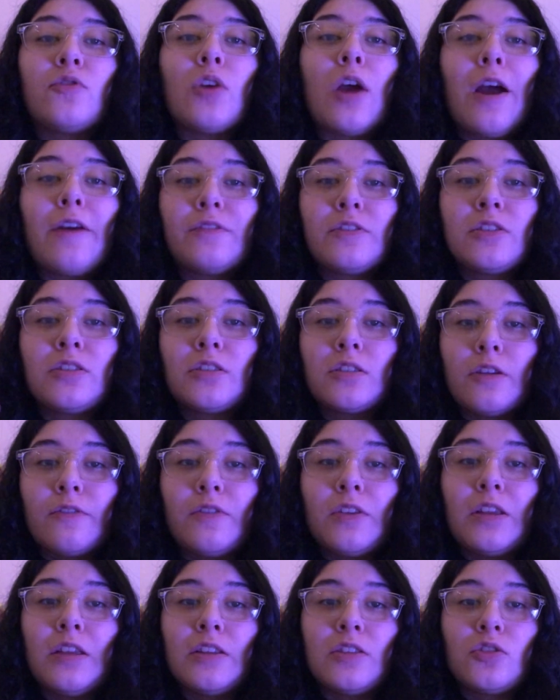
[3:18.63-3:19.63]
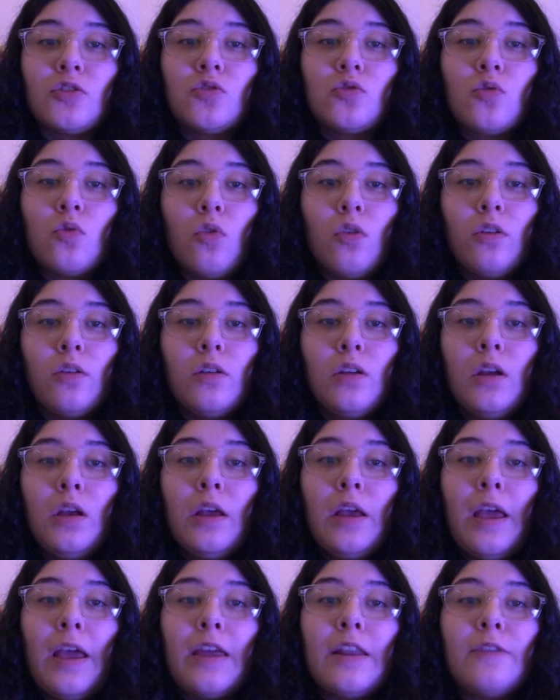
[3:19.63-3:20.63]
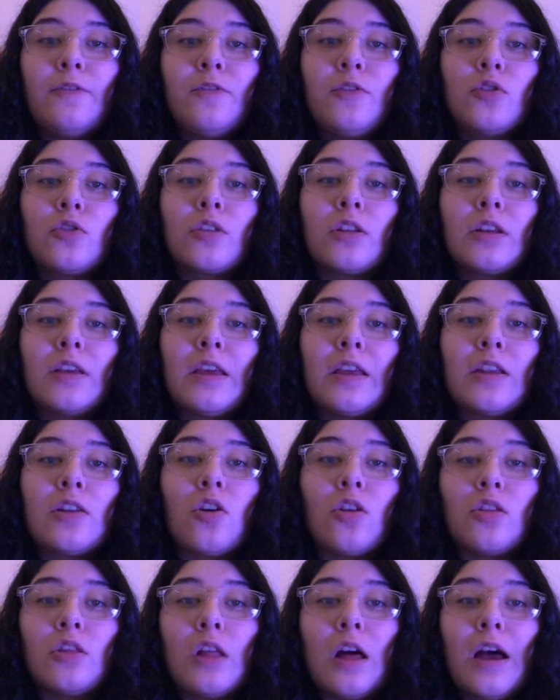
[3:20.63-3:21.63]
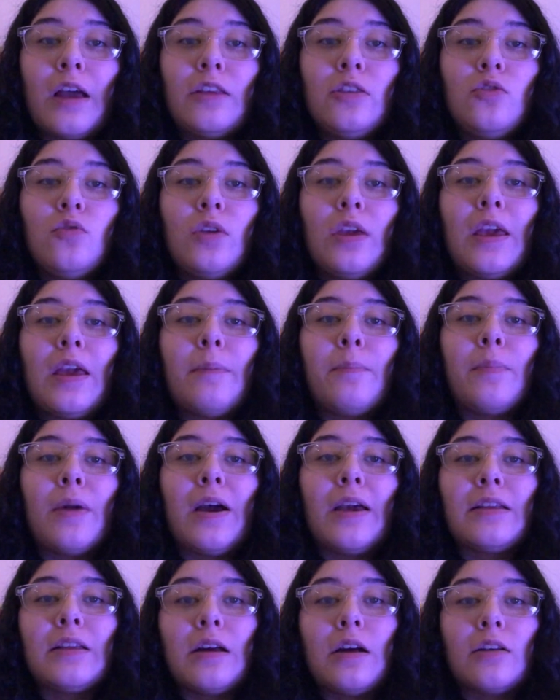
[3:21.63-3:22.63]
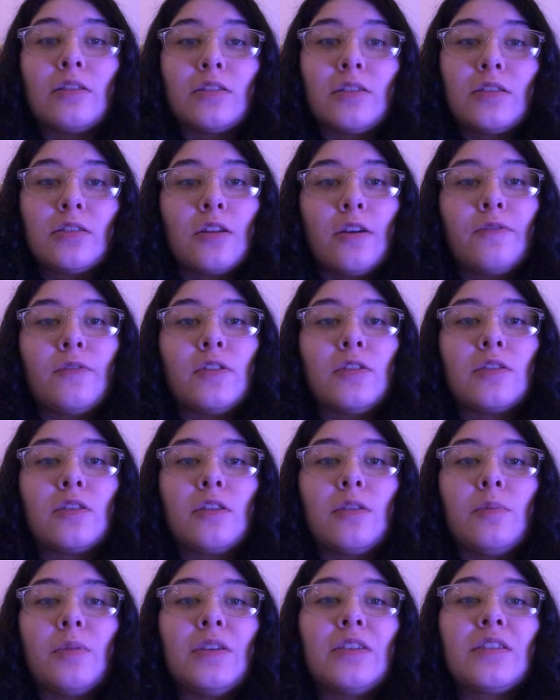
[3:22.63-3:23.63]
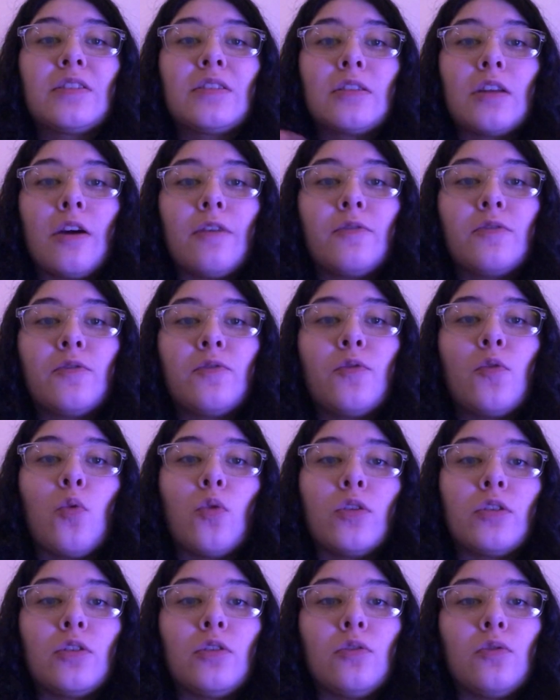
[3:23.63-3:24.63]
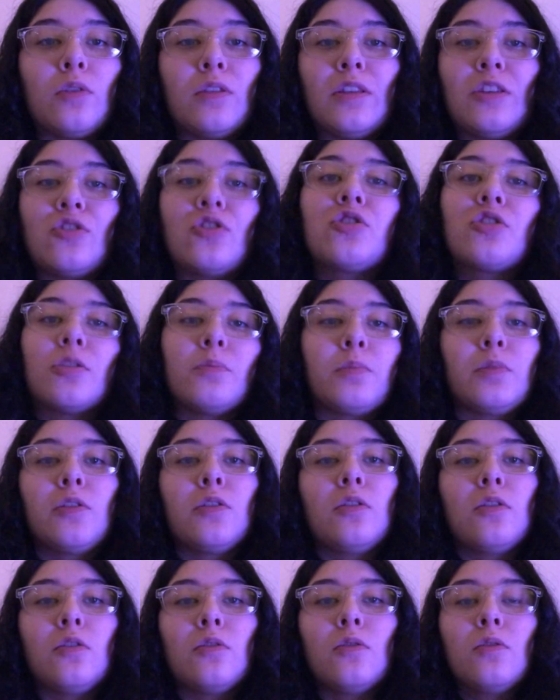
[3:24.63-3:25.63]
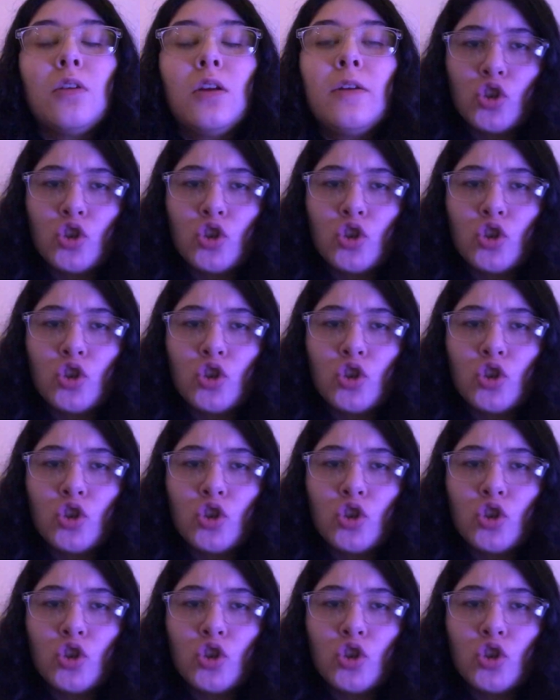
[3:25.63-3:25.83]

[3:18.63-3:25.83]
You have to stuff it in store, and if you're gonna get it online, you can't buy it unstuffed. It's gonna be stuffed for you and then shipped to you.